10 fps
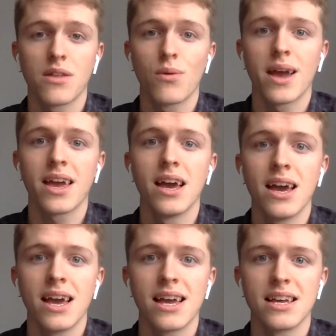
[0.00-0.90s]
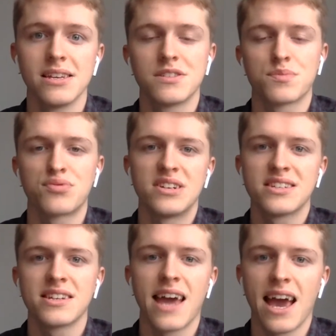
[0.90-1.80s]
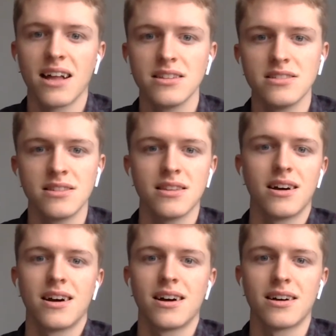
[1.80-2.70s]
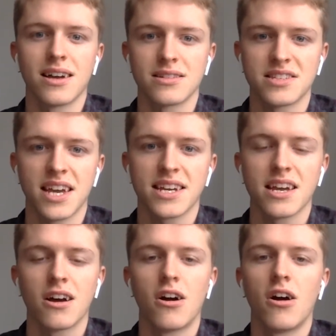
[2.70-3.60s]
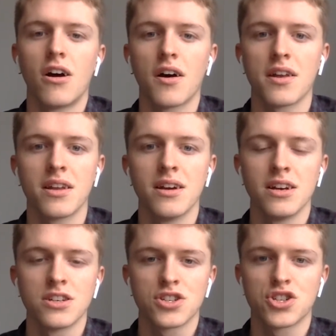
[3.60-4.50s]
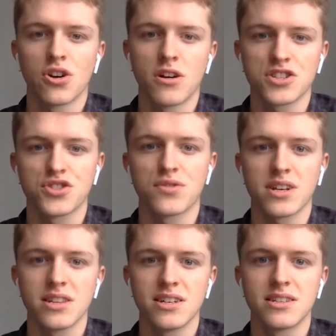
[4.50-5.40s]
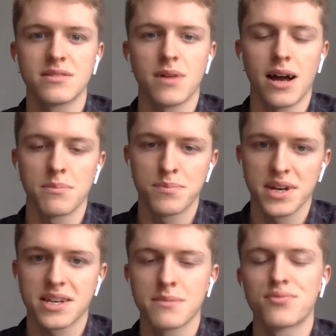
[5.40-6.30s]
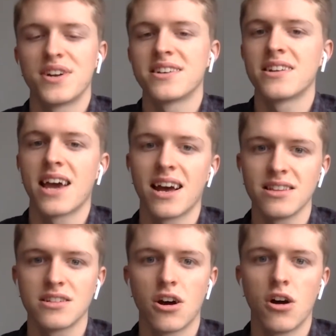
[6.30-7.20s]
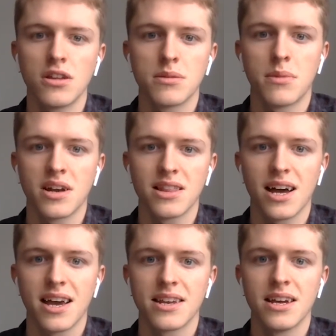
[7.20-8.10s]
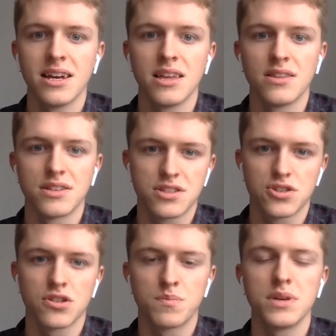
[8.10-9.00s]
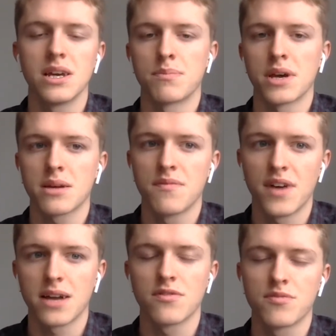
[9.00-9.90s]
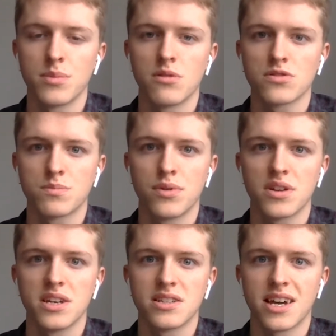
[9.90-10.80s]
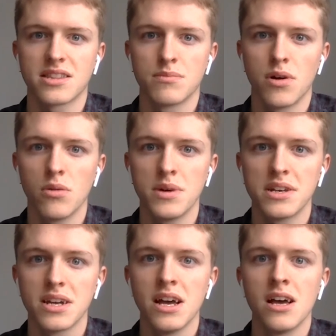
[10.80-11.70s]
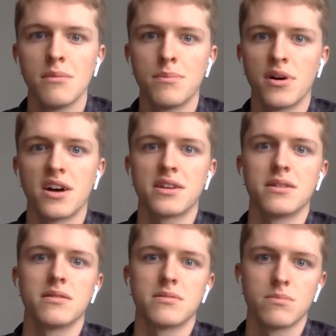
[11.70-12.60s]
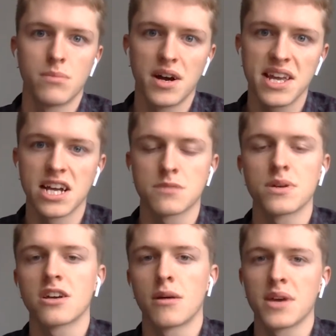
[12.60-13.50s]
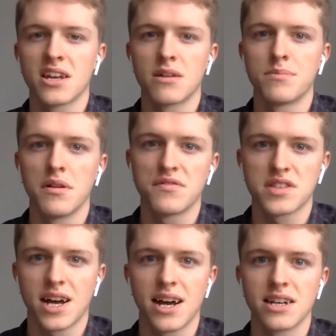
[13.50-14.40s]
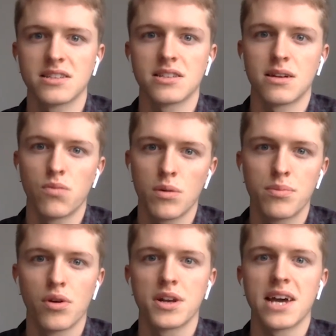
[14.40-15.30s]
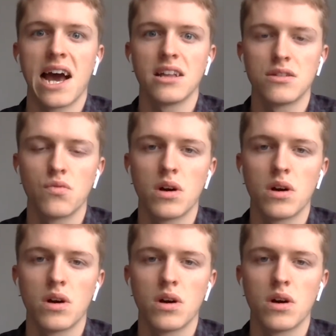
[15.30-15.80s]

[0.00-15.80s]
the way, is Brendan Allen taking on Sean Strickland. I'm picking Brendan Allen on the money line. This should be a pick and fight with most bookies at the moment, but money has been coming in on both sides. At one point, Allen